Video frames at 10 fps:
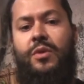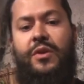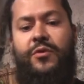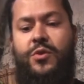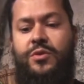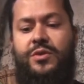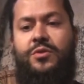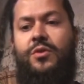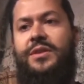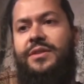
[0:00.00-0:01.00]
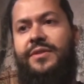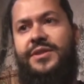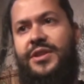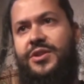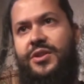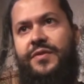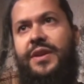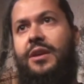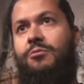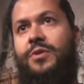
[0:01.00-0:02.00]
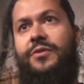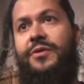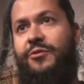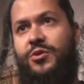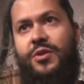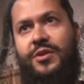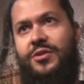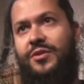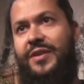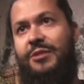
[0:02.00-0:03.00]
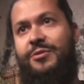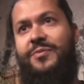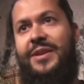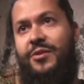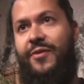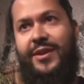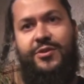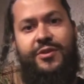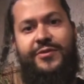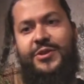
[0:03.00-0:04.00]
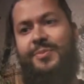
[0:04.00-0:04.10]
If you destroy civilization, if you get rid of infrastructure, if you get rid of manufacture, if